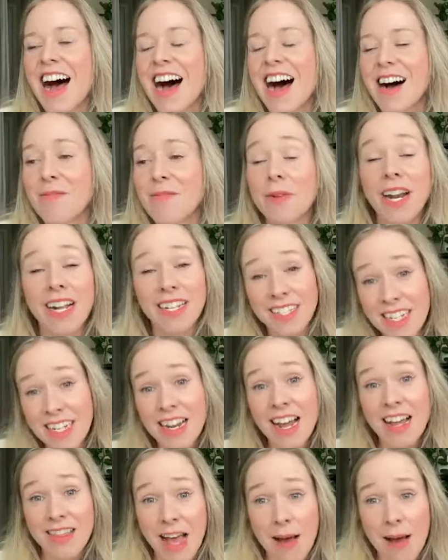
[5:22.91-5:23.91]
But I did
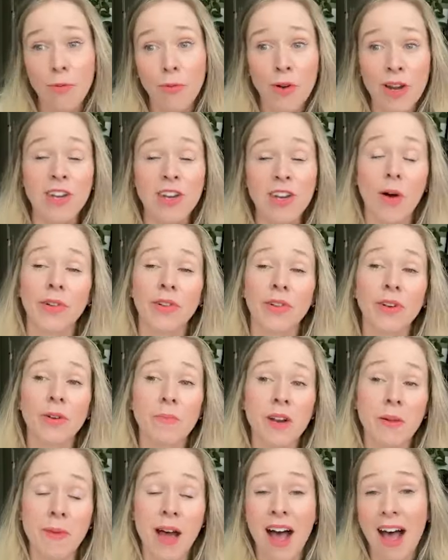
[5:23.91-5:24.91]
at that point know a little
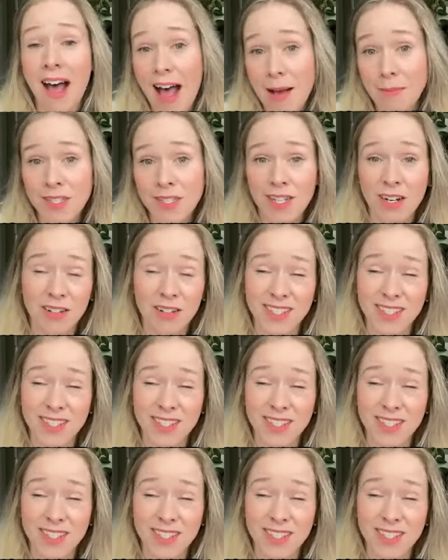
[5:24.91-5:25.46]
bit about Amazon.